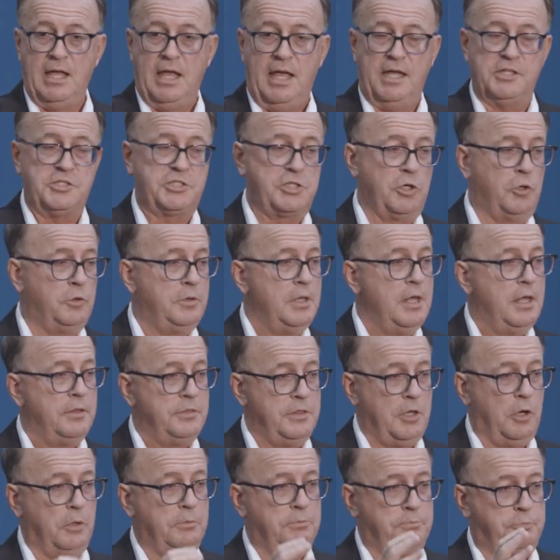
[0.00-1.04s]
And so
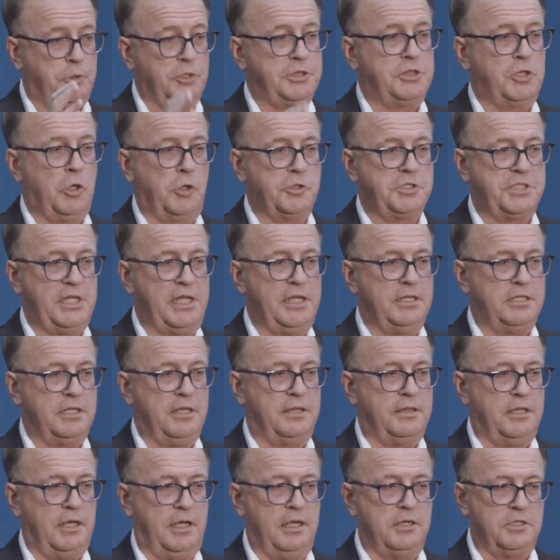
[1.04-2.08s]
they'll put those
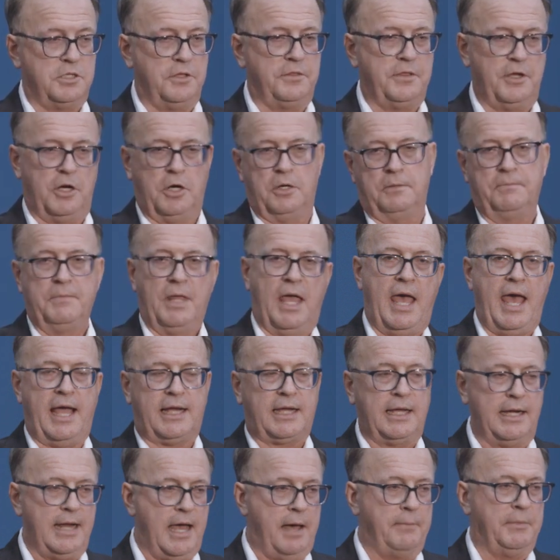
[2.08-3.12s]
into their
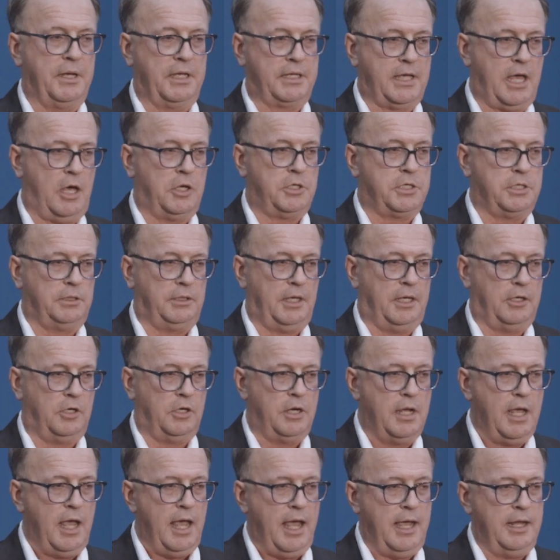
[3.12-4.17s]
economic
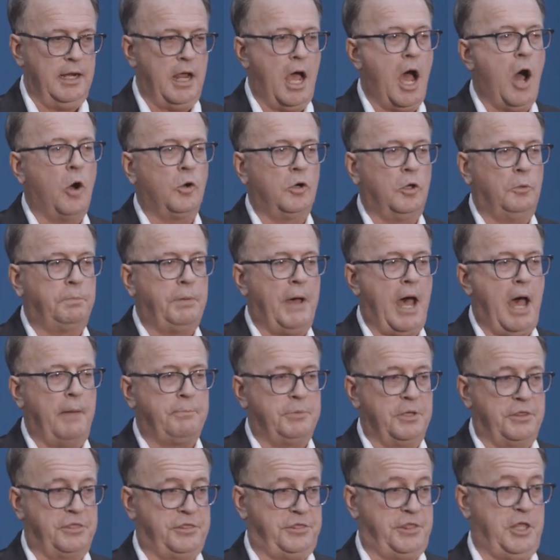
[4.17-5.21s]
calculator, and out will
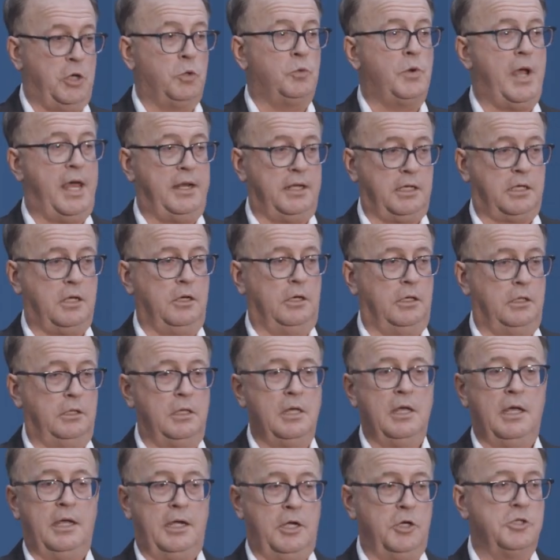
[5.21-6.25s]
pop a
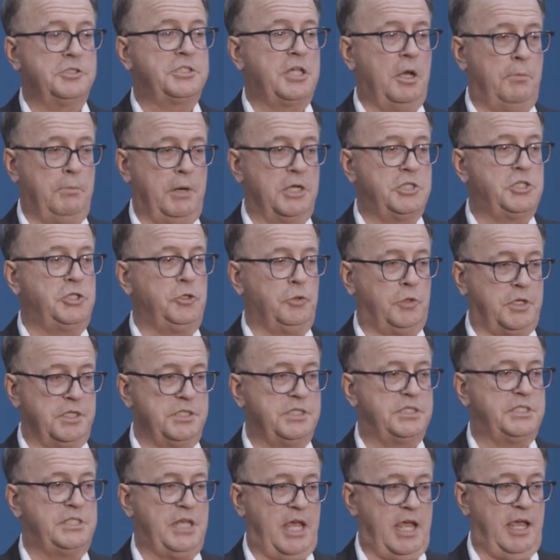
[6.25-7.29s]
theoretical, here's how much you
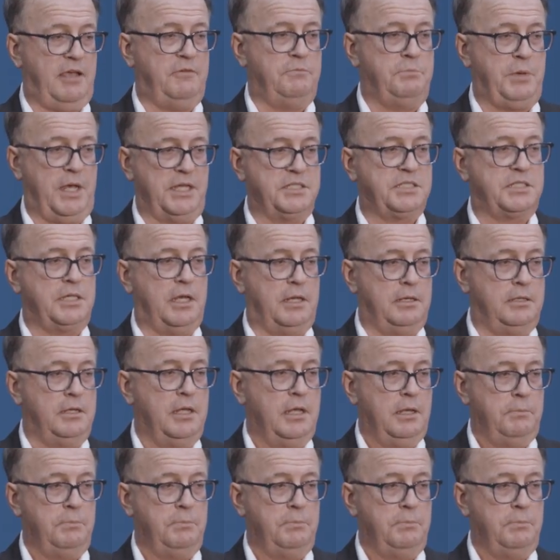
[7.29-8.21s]
can save based on